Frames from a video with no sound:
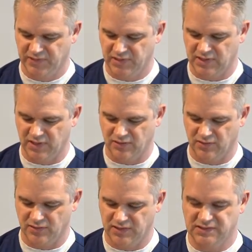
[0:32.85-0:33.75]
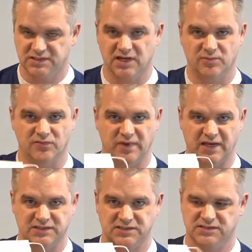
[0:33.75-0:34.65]
Now, these type of
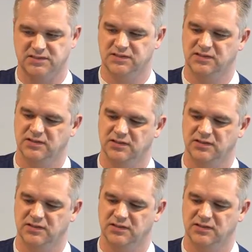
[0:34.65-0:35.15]
masks